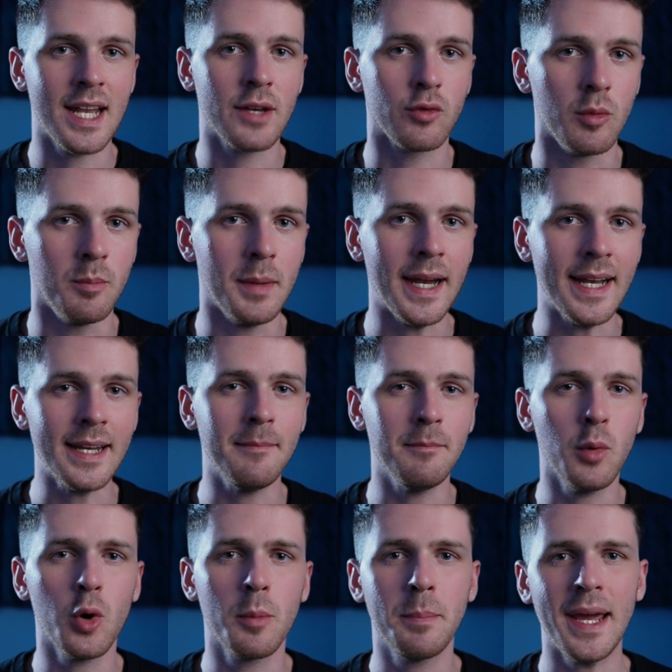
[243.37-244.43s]
remaining, more
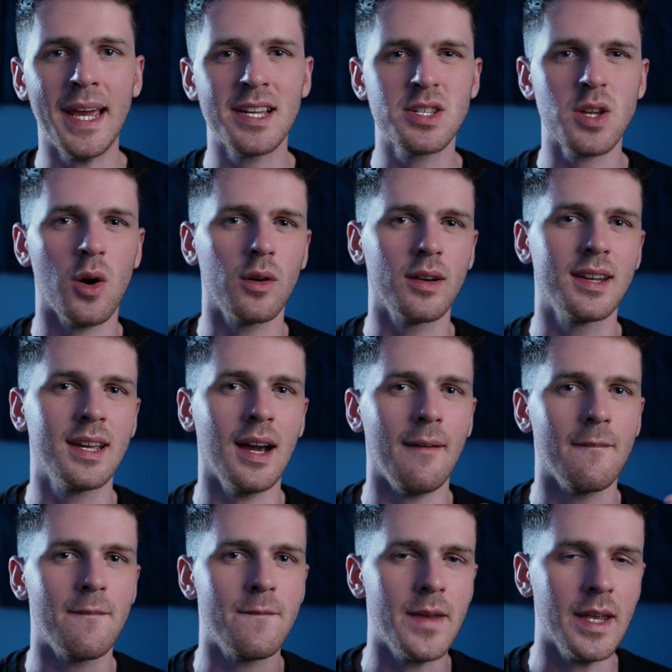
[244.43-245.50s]
based on gut
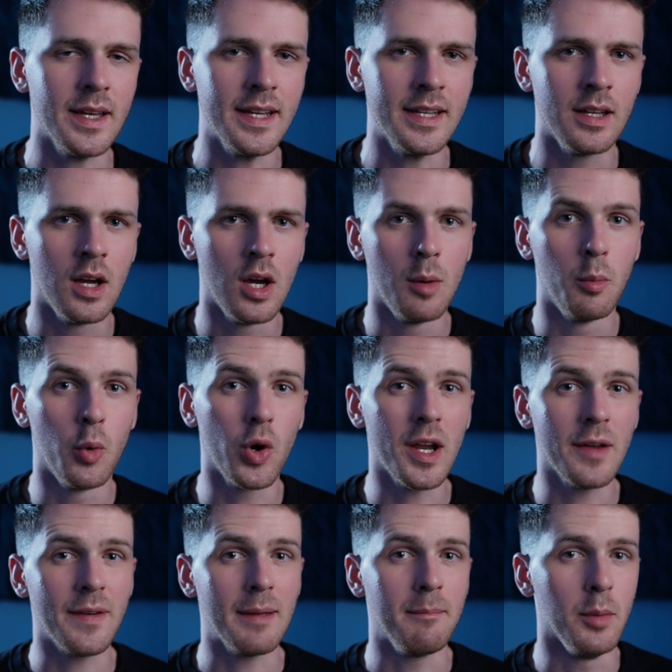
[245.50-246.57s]
feeling, more of a
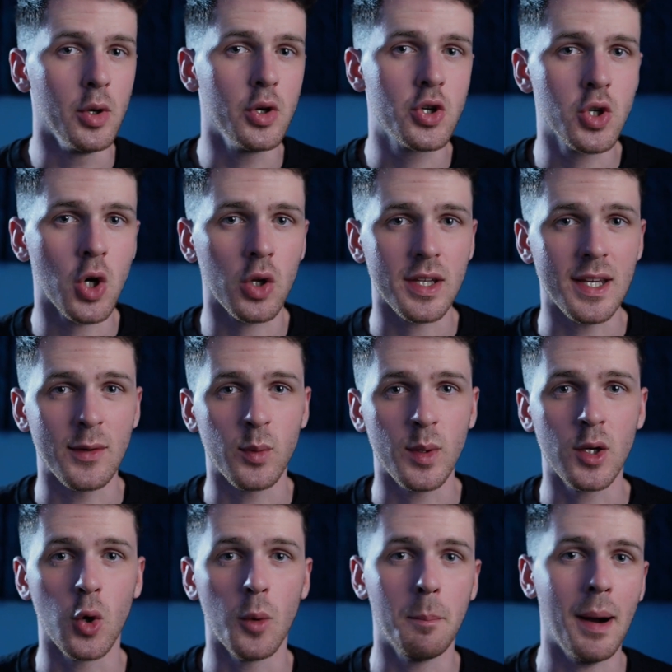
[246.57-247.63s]
moonshot. If we go
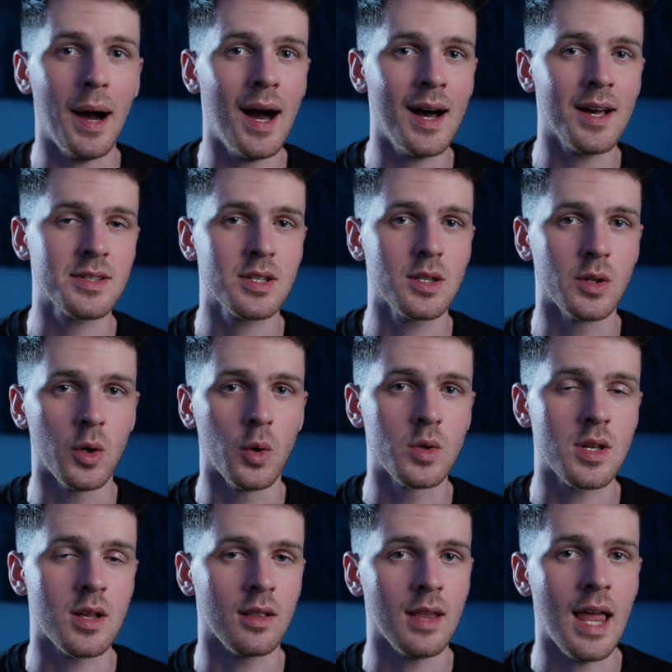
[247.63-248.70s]
past those
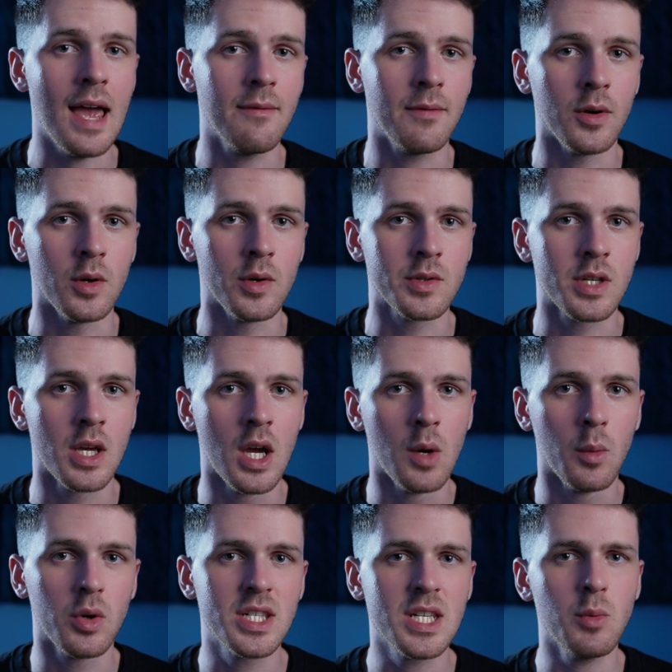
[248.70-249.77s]
levels, we'll
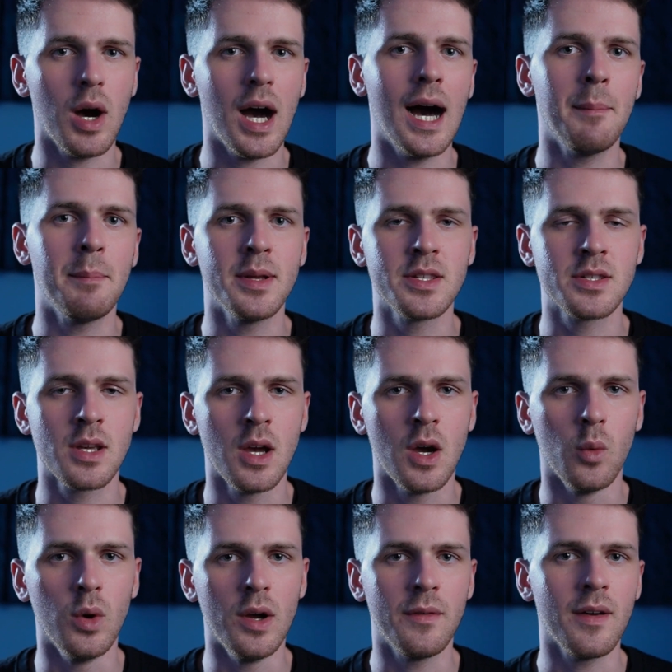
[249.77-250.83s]
see what happens
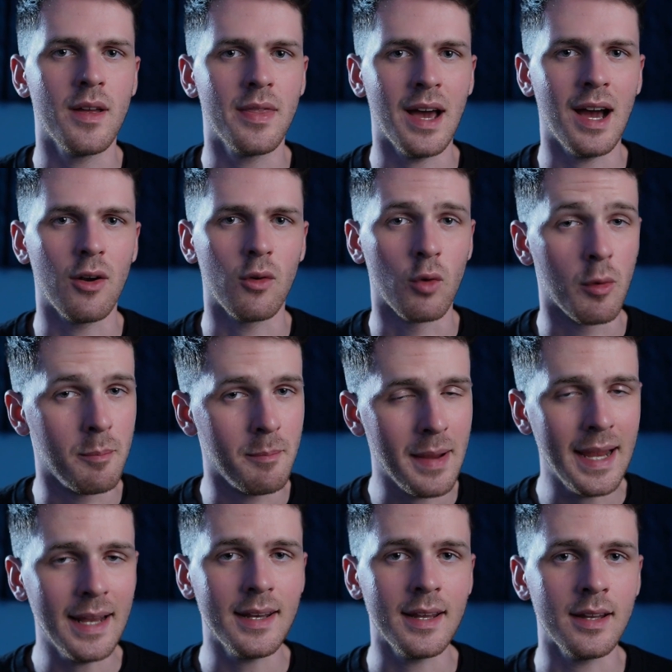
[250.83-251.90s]
with that
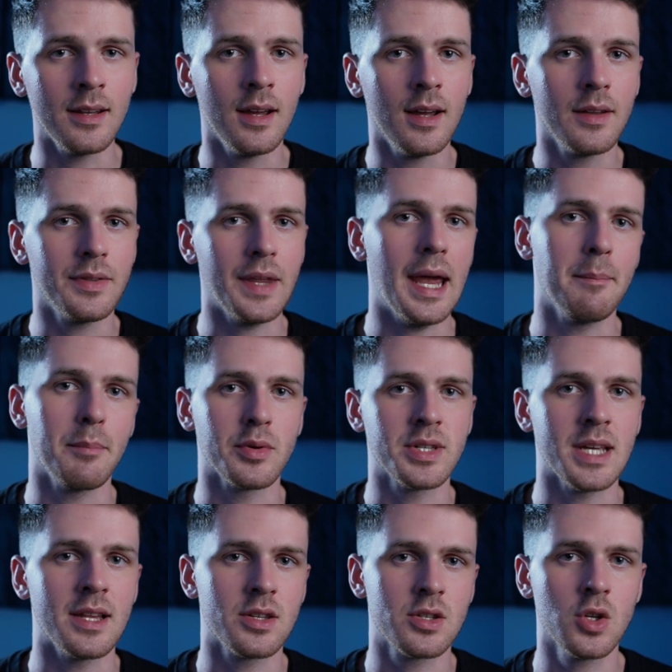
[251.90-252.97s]
remaining 10%.
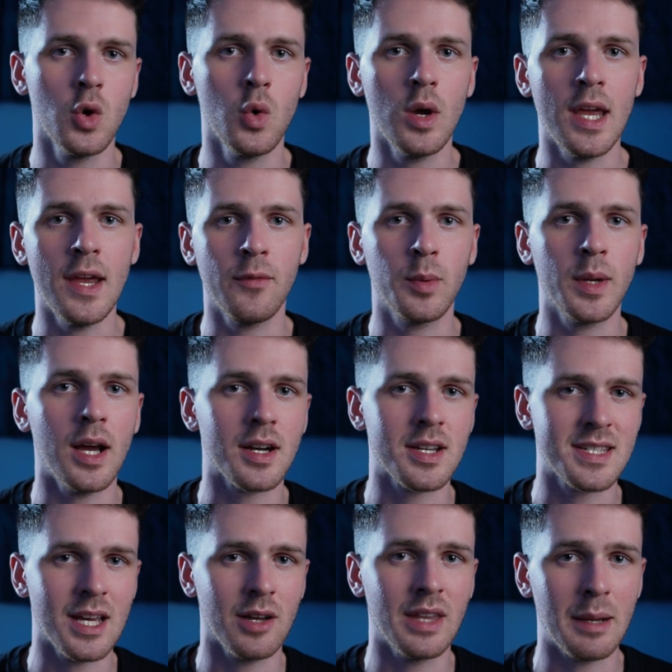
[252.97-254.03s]
So if we actually sell
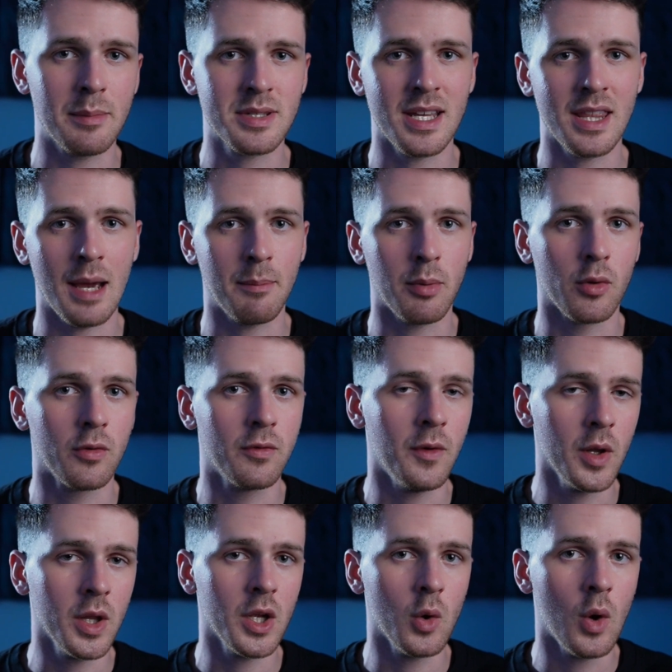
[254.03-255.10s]
90% of that
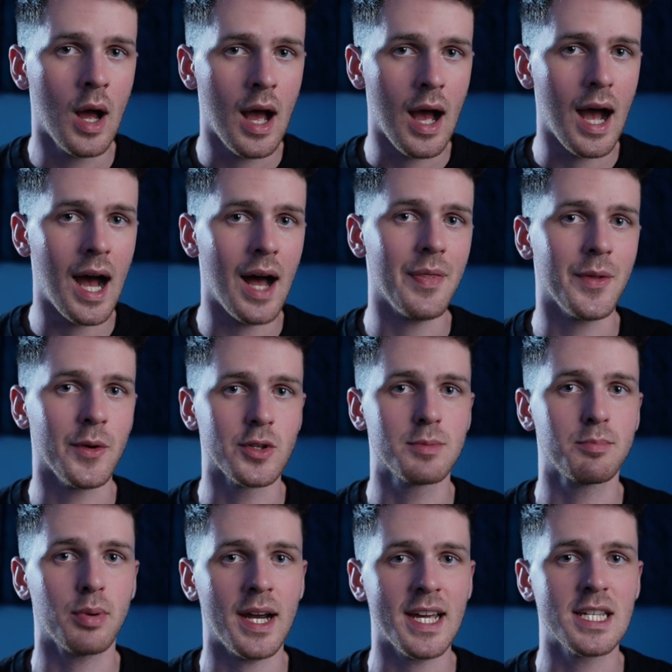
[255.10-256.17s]
portfolio at those
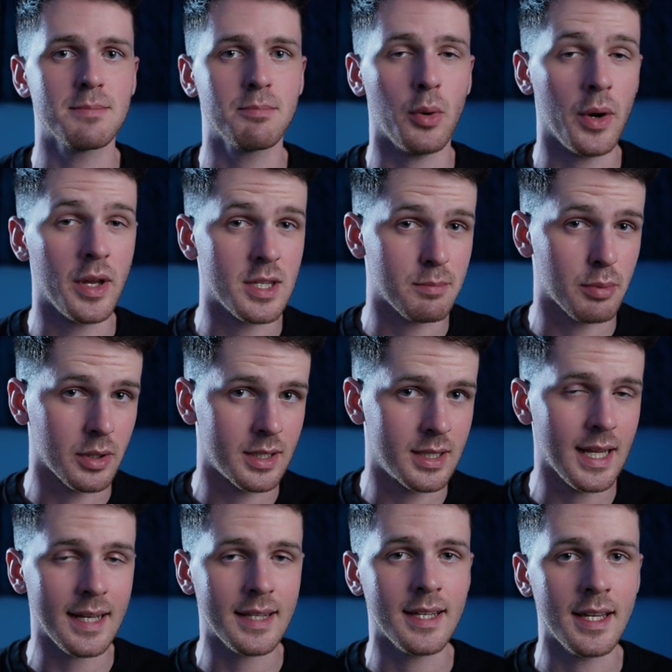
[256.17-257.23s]
price points
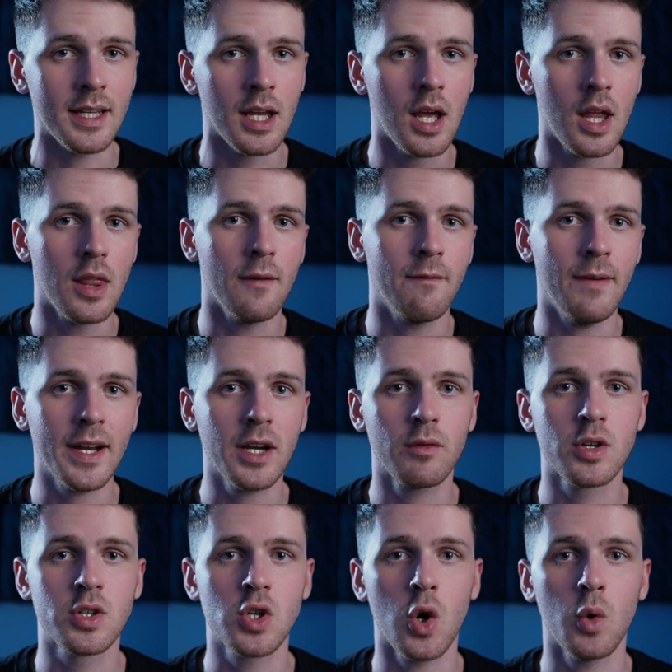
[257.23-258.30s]
predicted, the final
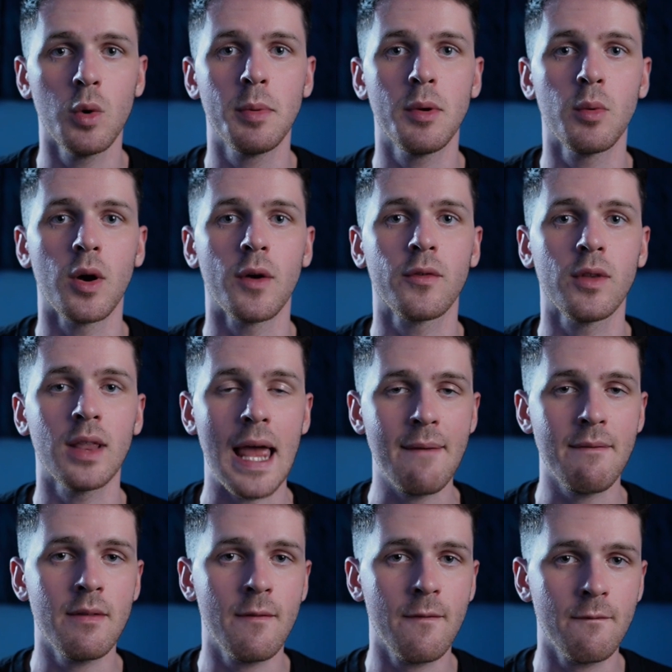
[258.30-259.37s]
result will be worth
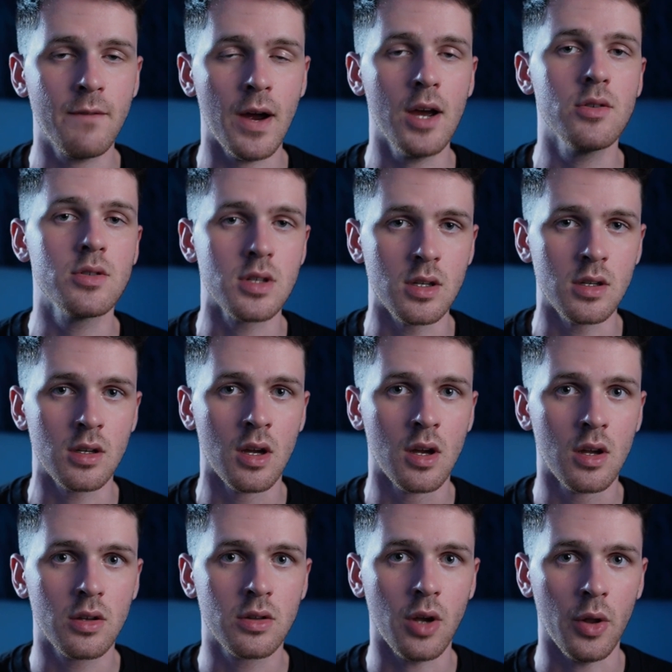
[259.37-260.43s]

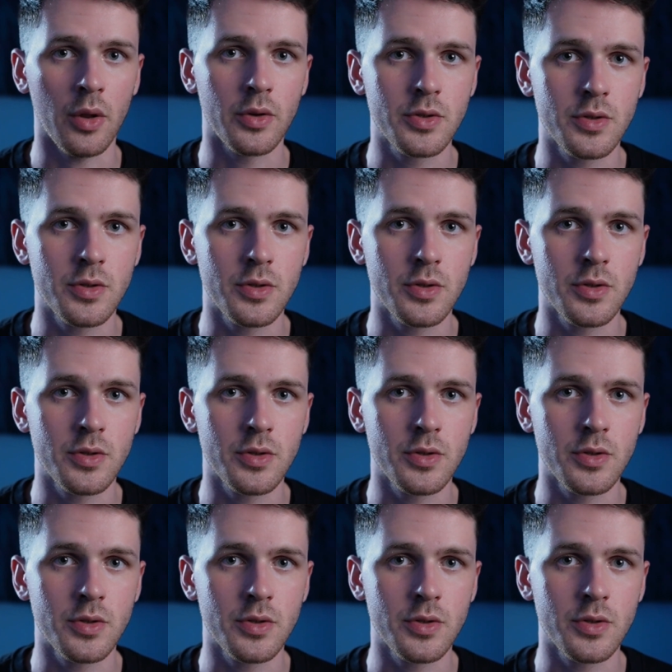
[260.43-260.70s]
$11,000.